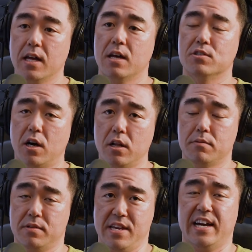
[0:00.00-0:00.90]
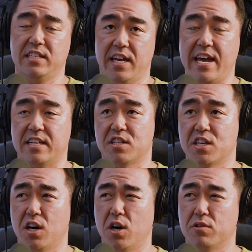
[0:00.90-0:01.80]
it was all of, yeah, I'd say
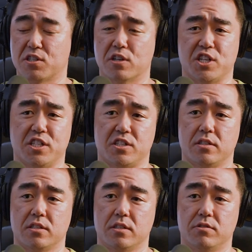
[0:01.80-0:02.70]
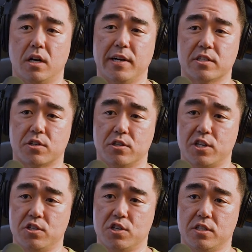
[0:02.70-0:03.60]
SEO, search engines. It was all about search
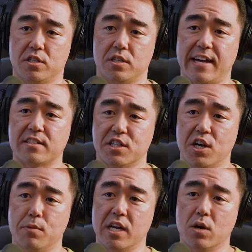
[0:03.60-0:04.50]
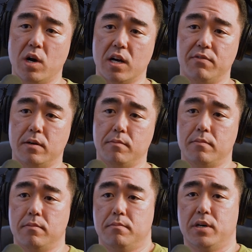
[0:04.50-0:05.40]
engines, SEO being one of
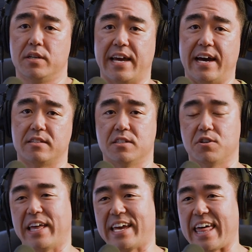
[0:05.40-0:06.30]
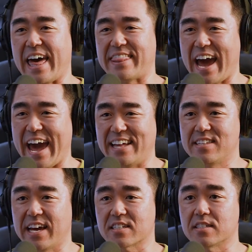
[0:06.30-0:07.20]
them. But yeah, so like uh, the ad
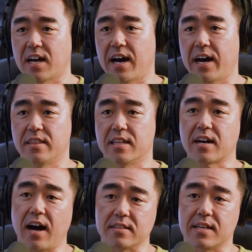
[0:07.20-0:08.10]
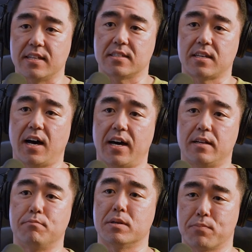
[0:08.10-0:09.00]
tech side, the content side,
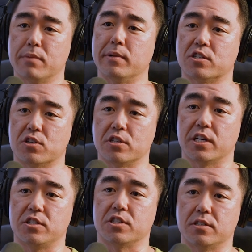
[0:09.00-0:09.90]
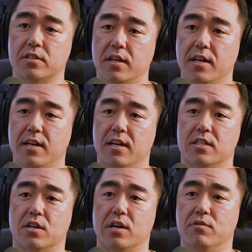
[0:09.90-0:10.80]
but pretty much search engines.
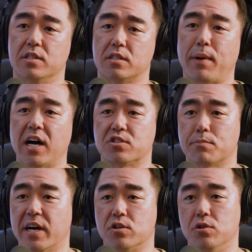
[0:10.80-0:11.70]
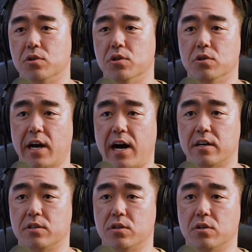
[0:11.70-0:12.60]
So it was sponsored by Google,
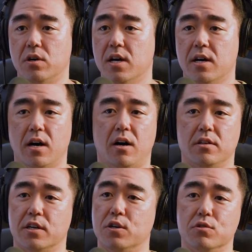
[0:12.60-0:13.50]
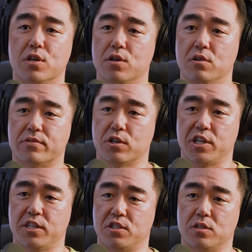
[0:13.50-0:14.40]
Yahoo, all the who's who of search
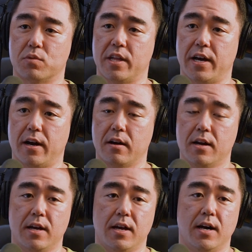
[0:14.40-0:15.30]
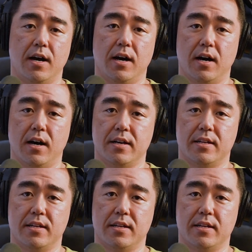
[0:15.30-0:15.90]
engines were there. Uh,